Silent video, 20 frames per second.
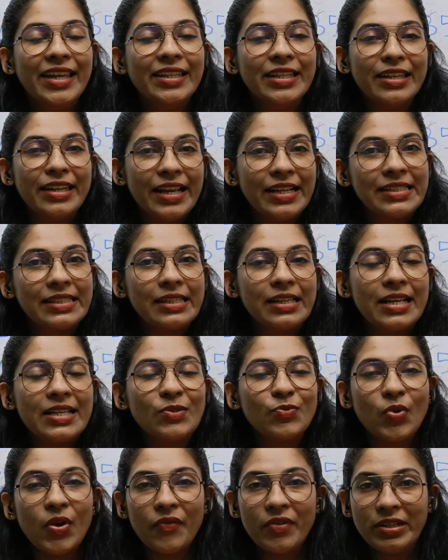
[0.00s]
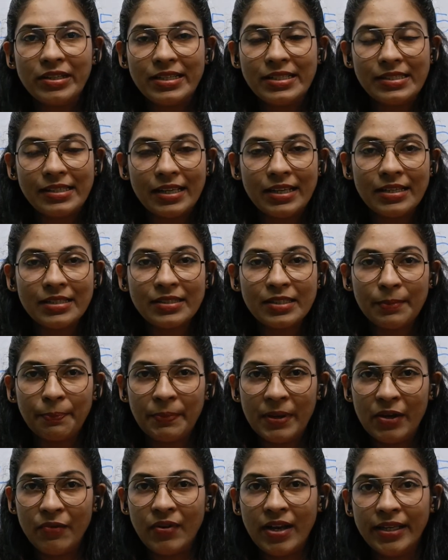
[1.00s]
the next class, we will discuss the
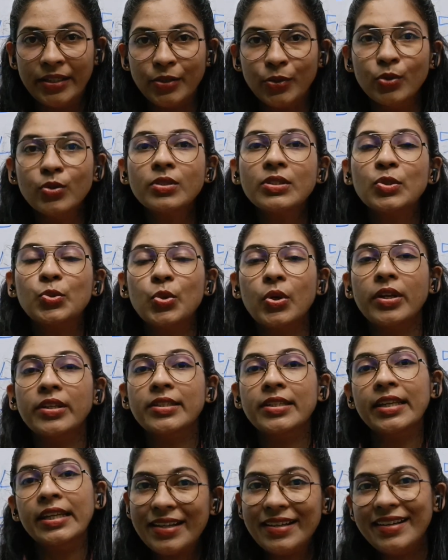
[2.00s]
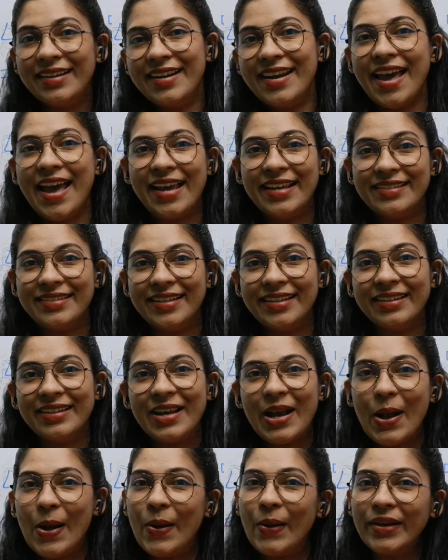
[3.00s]
PYQ 2019.
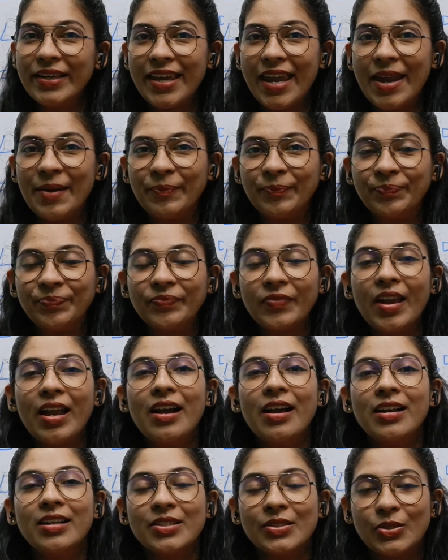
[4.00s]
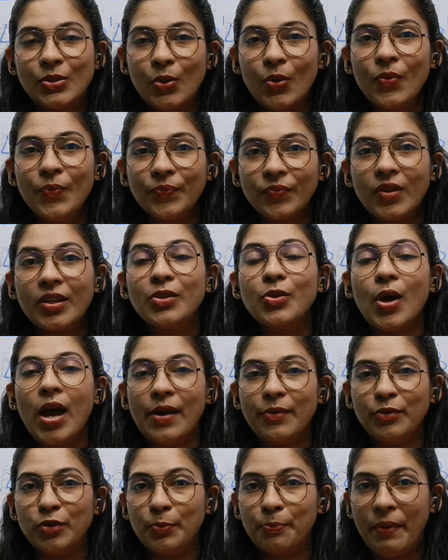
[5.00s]
Okay. So, you
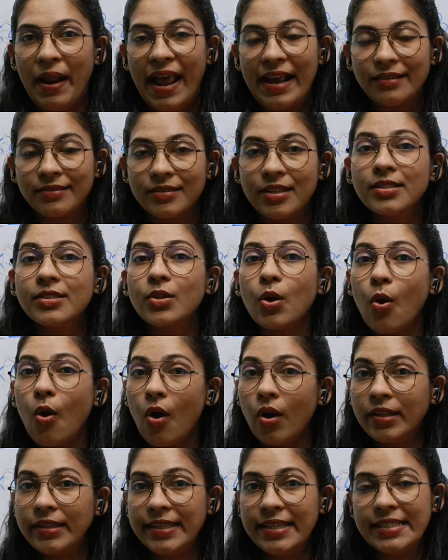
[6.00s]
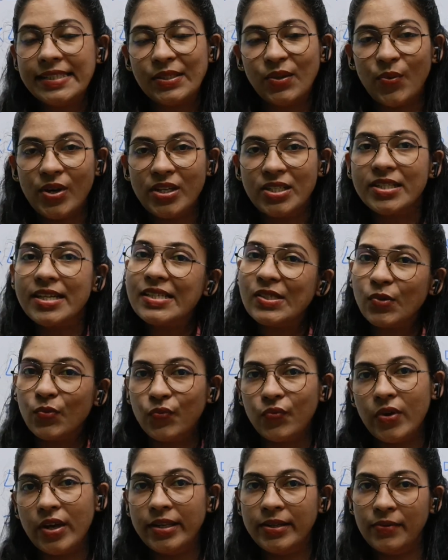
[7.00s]
have to practice all these
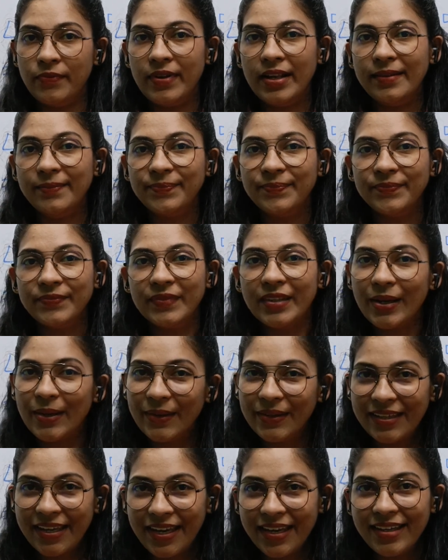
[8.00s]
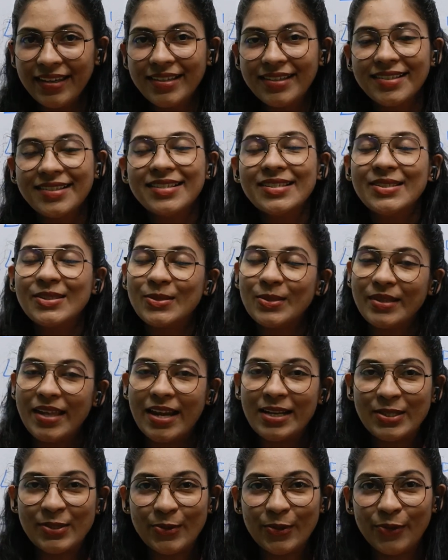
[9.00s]
questions very well. Okay. So,
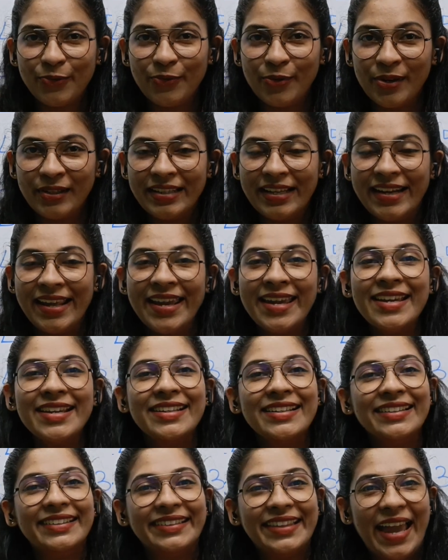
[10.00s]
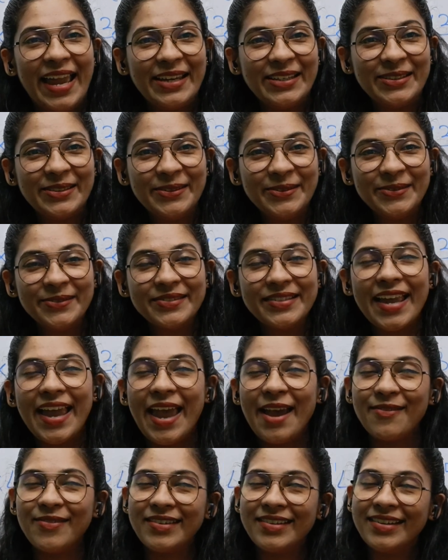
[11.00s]
that's all for the day. Thank you.
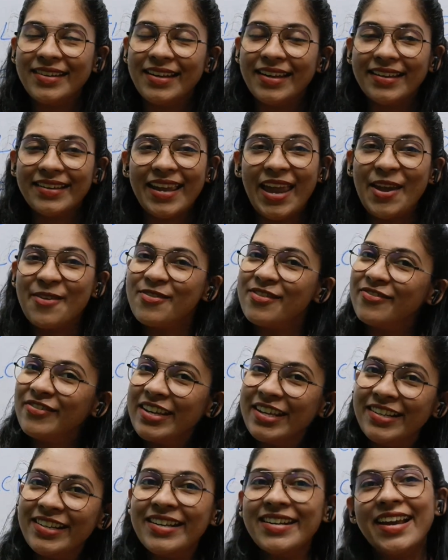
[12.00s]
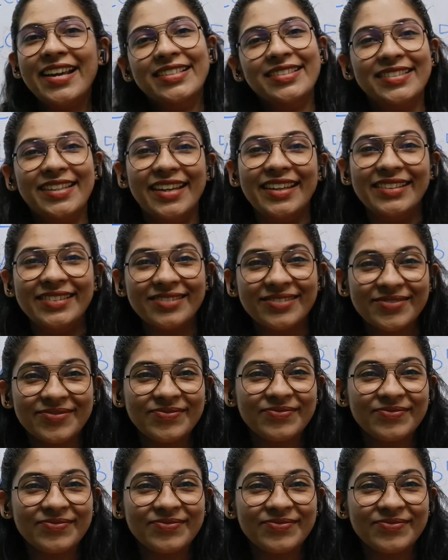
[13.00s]
Have a very nice day.